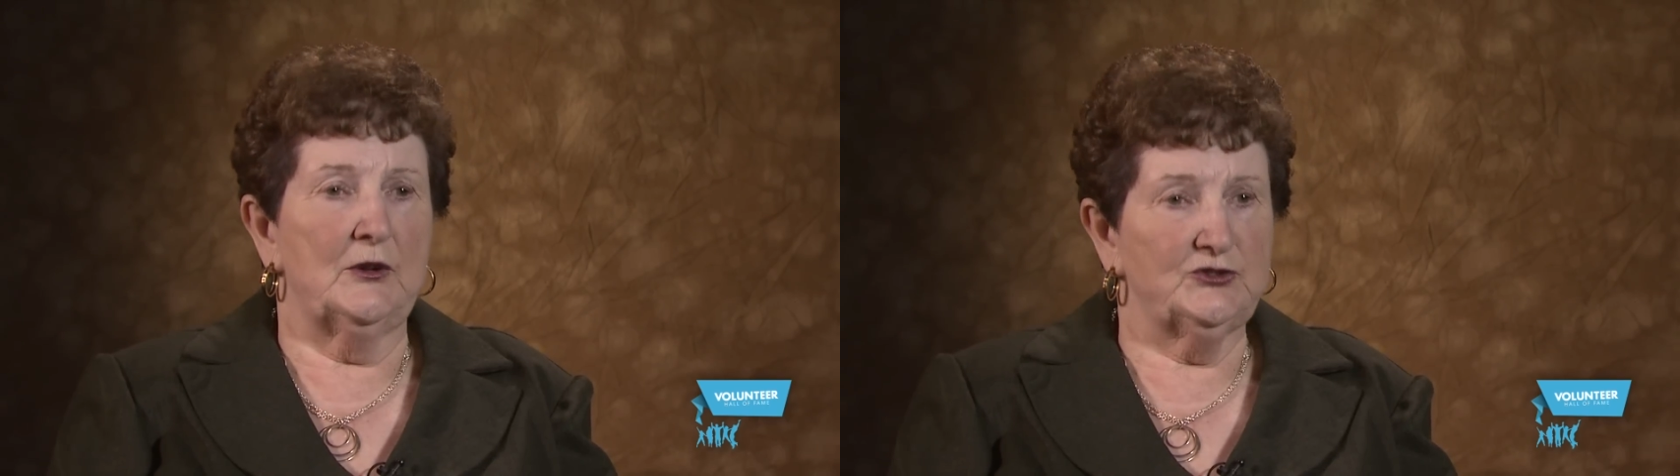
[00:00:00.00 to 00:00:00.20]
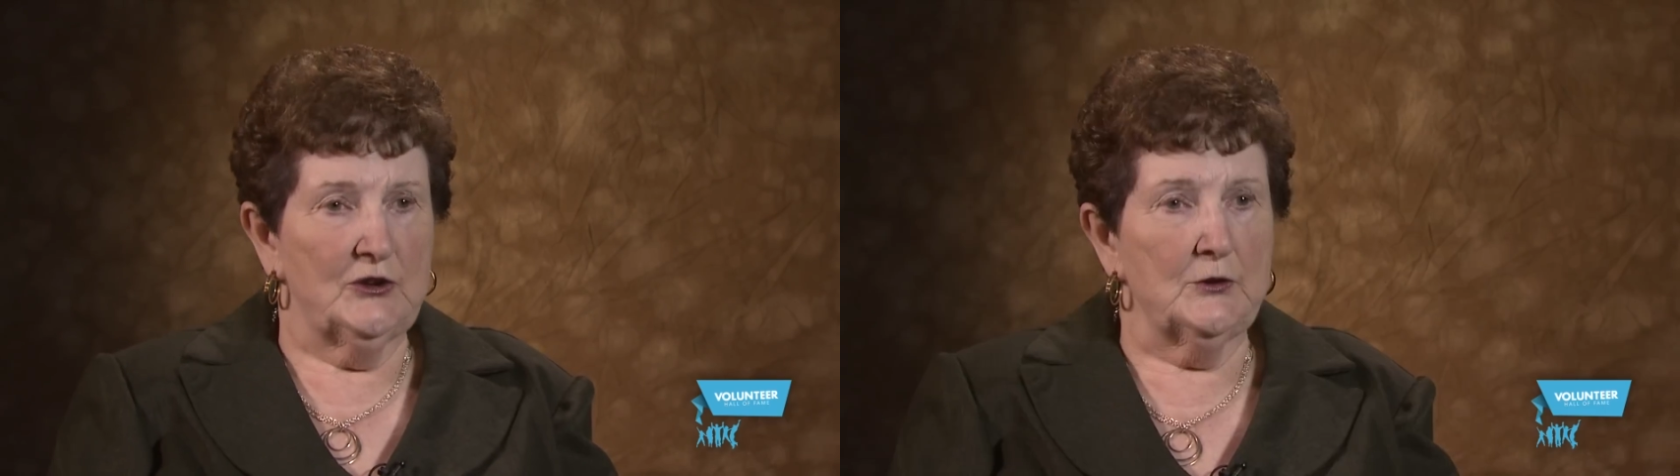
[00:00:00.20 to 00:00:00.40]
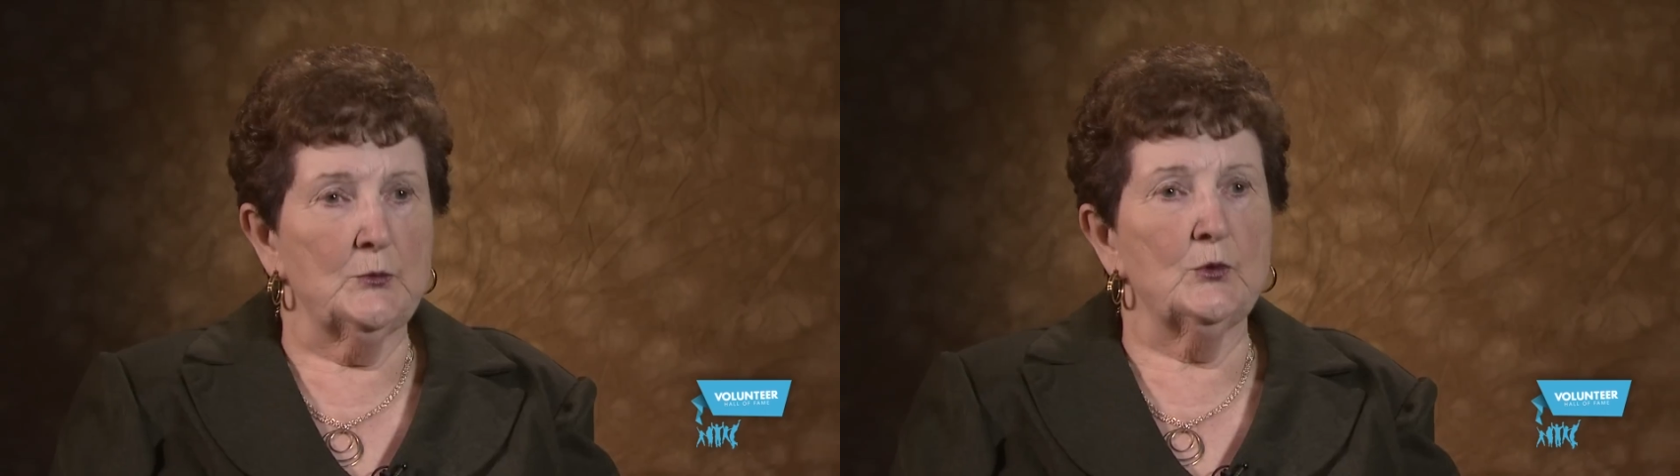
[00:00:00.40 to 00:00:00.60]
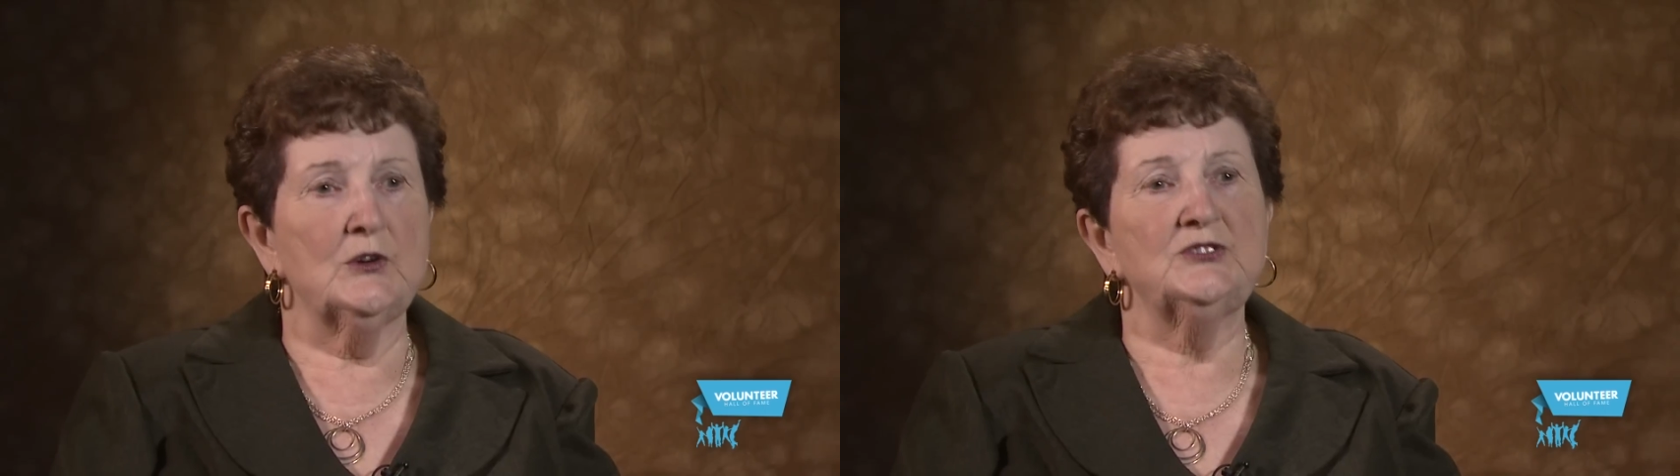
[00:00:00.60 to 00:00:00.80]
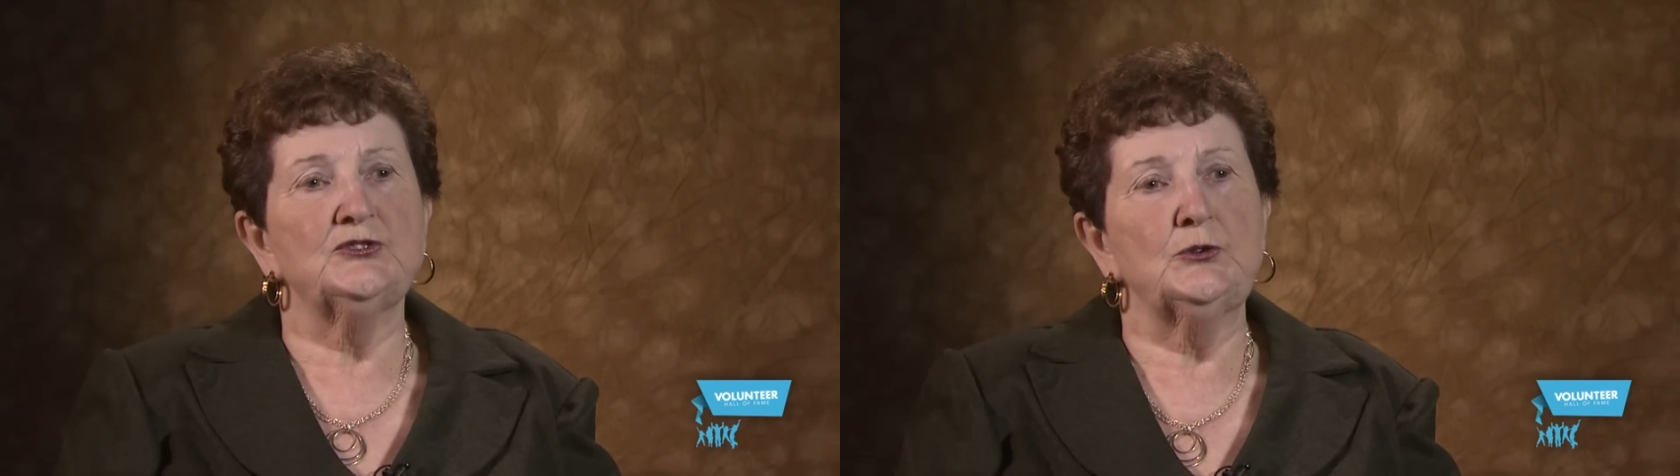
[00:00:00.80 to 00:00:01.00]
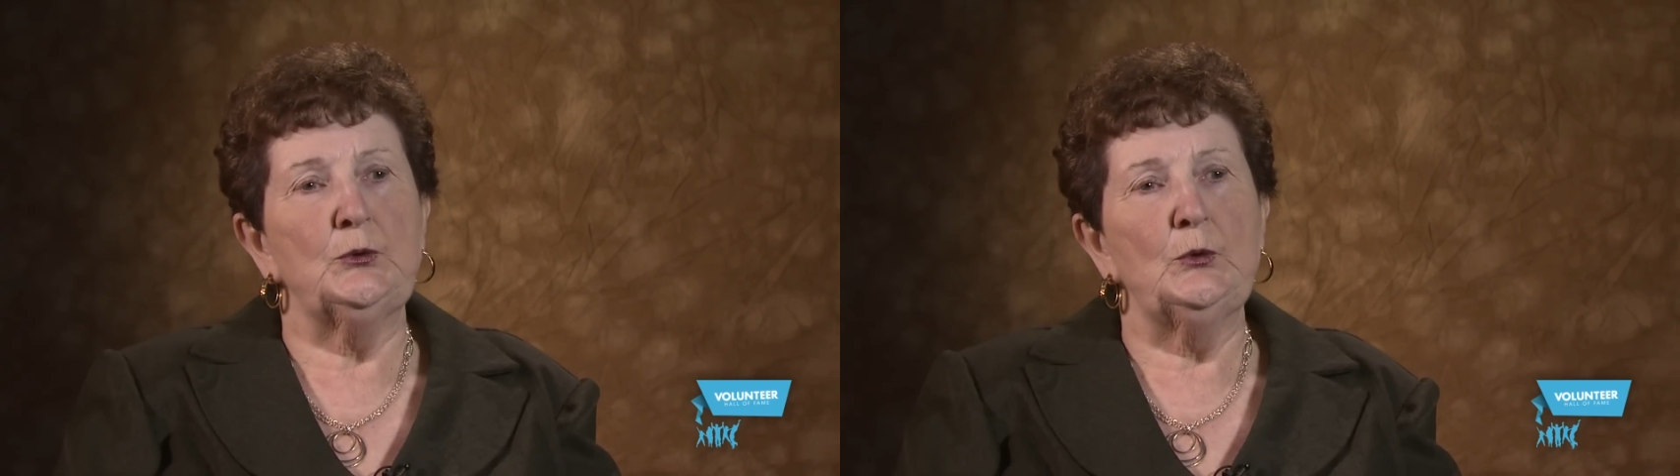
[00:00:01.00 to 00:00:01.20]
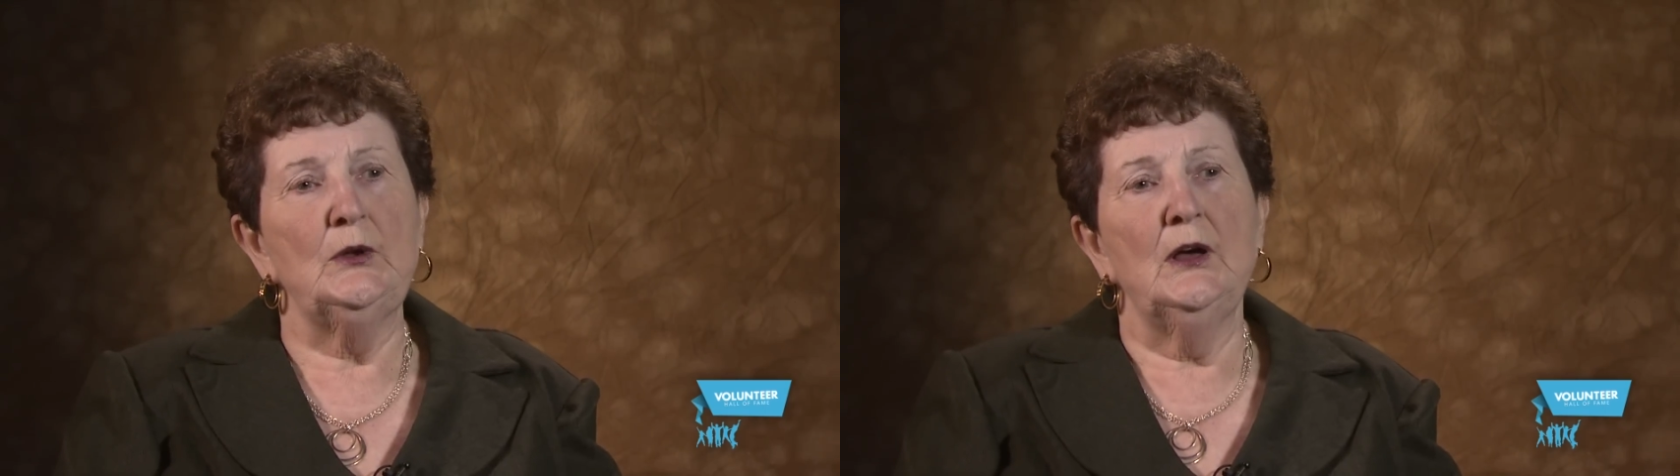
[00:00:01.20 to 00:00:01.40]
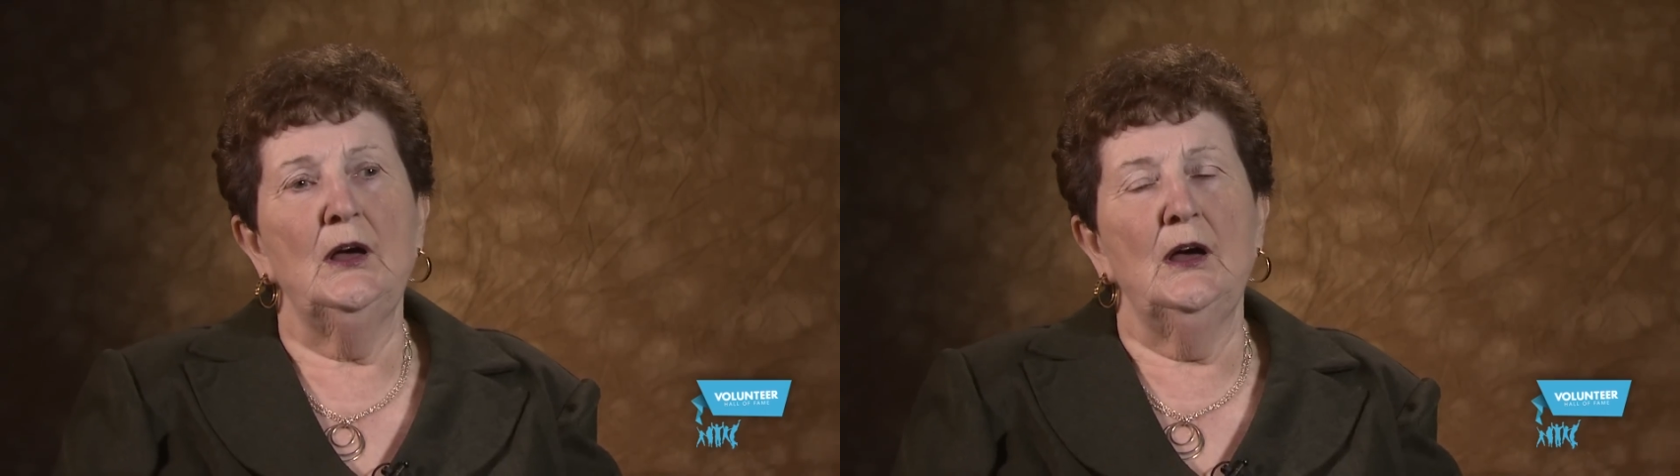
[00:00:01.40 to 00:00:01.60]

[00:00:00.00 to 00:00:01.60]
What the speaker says: my children were in school,